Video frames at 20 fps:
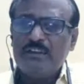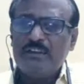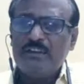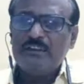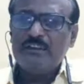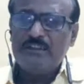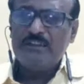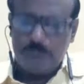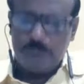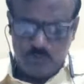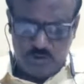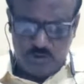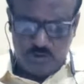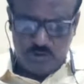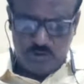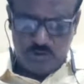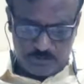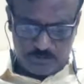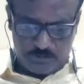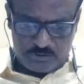the police
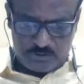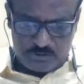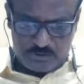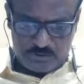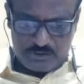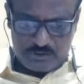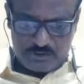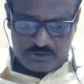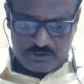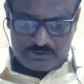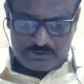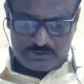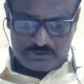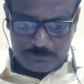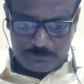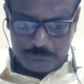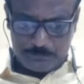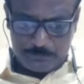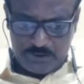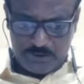officer shall
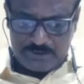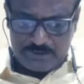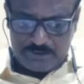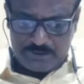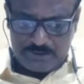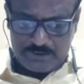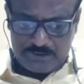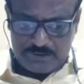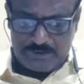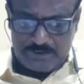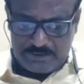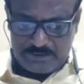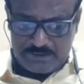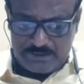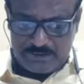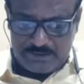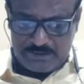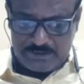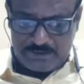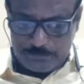prepare an arrest
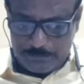memo,